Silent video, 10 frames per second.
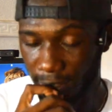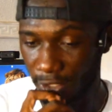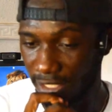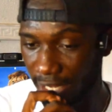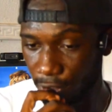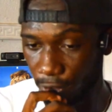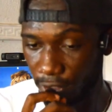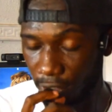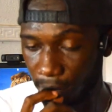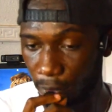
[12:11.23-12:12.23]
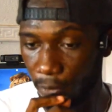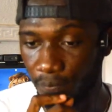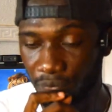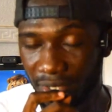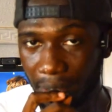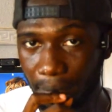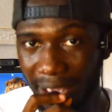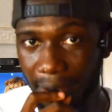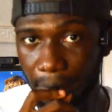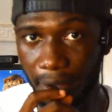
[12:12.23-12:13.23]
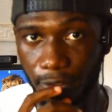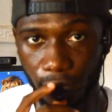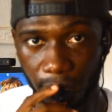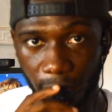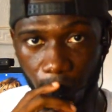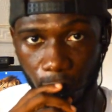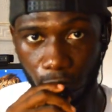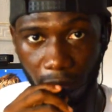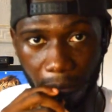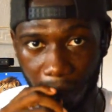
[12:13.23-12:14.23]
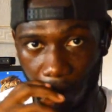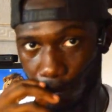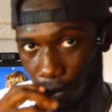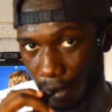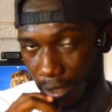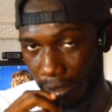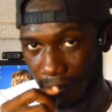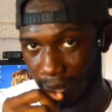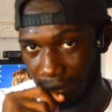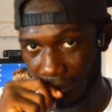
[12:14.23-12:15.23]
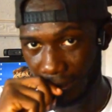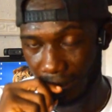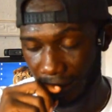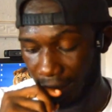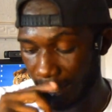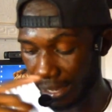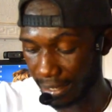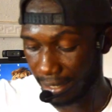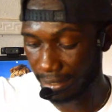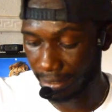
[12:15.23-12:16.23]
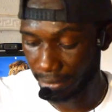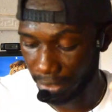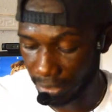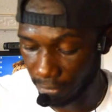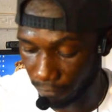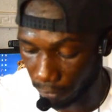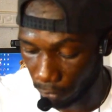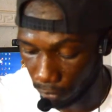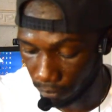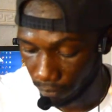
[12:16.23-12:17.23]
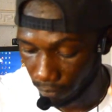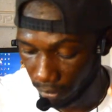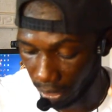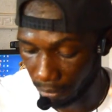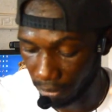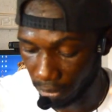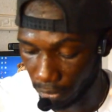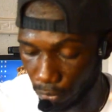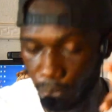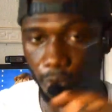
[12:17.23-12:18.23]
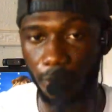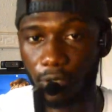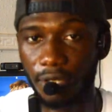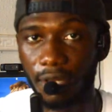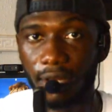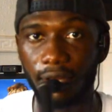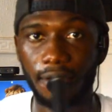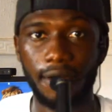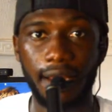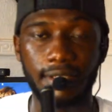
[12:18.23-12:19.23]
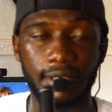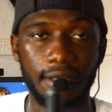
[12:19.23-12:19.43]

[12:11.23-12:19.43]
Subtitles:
this is adjustable, the mic mouth to be close to my mouth. Then I can increase the volume and begin to talk, right?